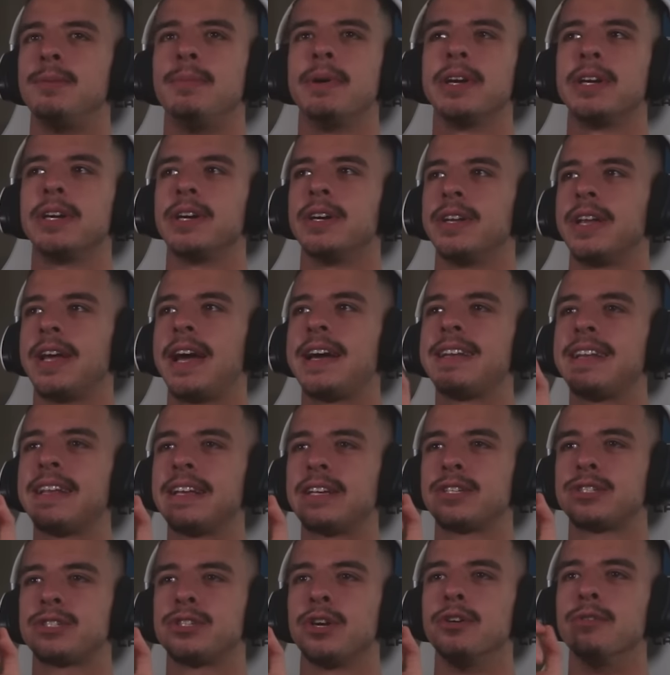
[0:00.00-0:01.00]
Oh my god, I had
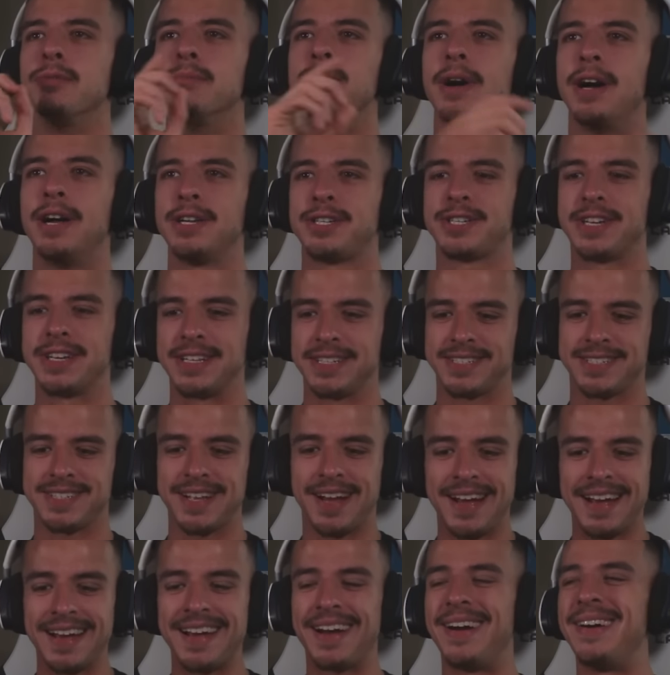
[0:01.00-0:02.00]
like so much and it
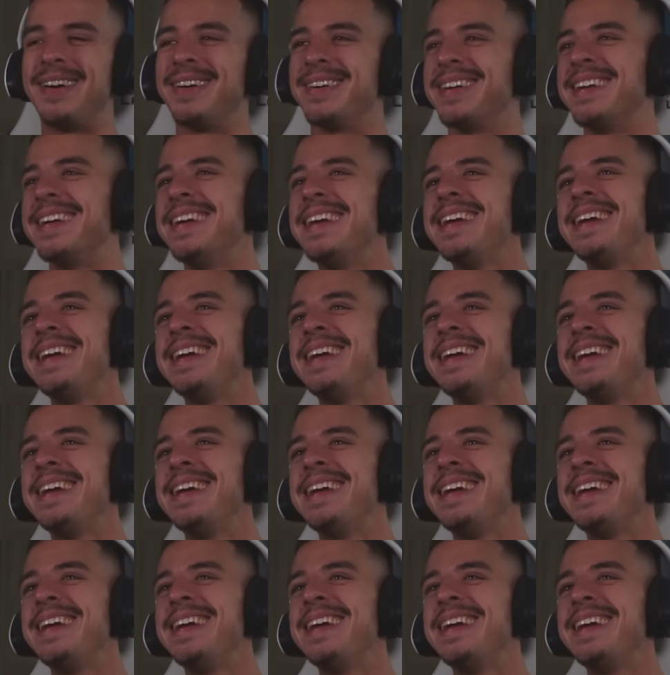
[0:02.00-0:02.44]
started, oh,